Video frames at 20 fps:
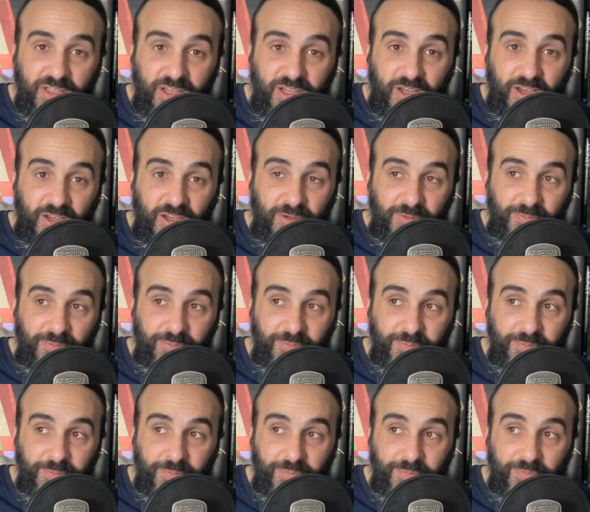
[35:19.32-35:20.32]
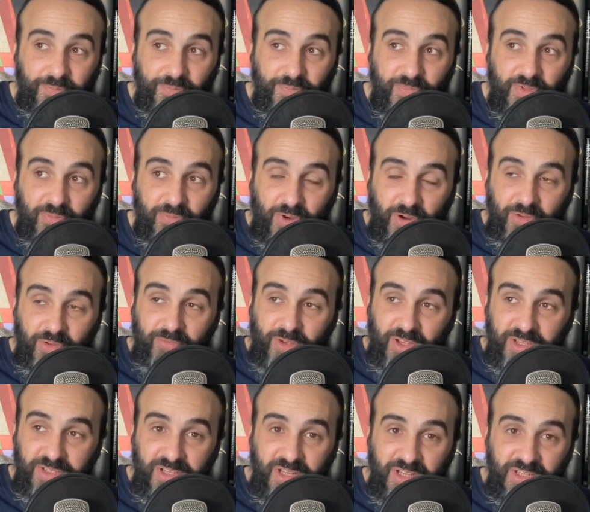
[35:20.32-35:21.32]
Um, very
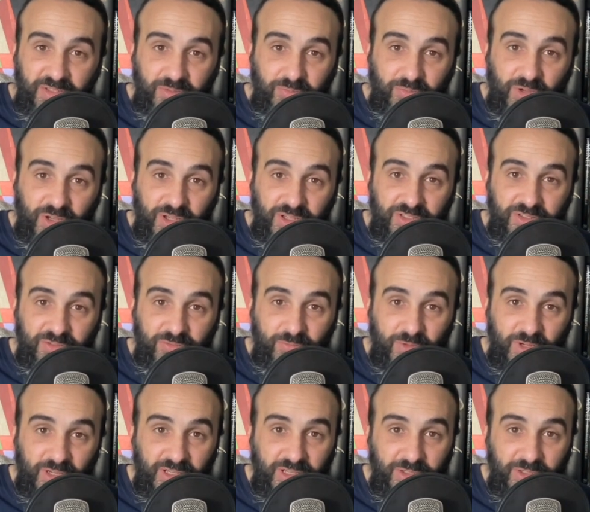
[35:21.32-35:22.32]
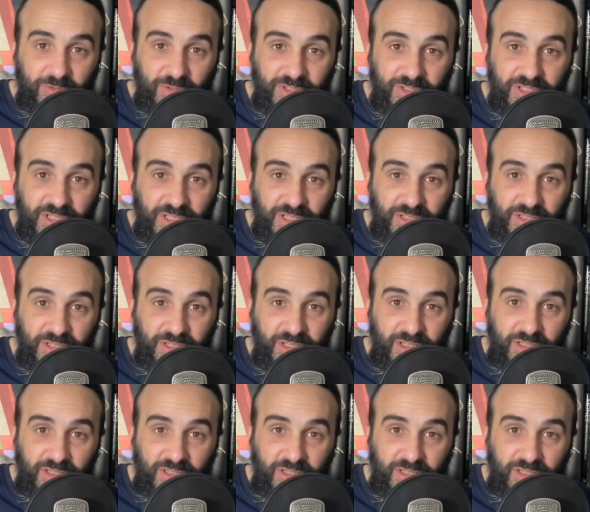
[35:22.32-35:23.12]
fascinating person, really interesting,